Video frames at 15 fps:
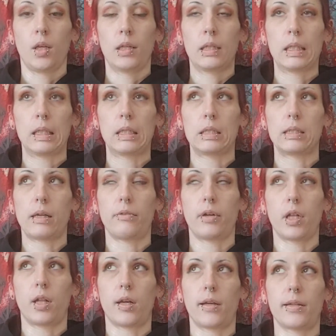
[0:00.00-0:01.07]
because I
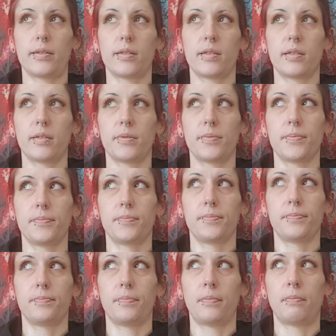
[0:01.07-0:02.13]
realized
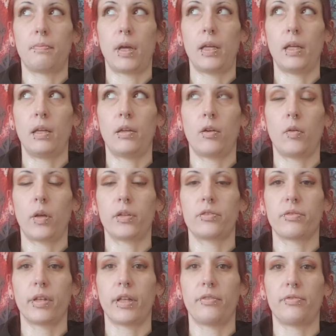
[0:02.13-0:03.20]
my ego gets
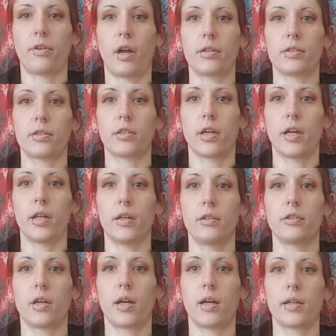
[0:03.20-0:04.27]
really frustrated
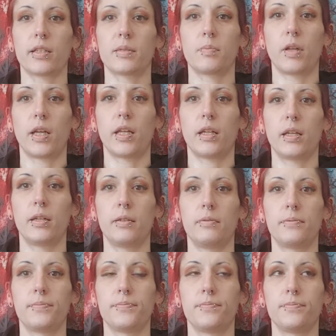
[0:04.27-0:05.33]
trying to explain it,
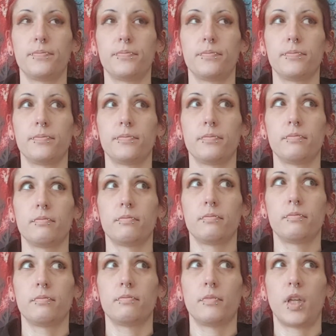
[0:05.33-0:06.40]

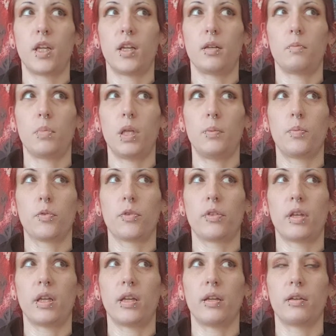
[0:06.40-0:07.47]
and people
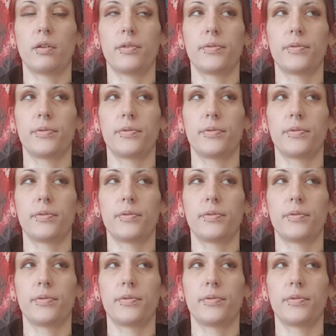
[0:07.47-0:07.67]
think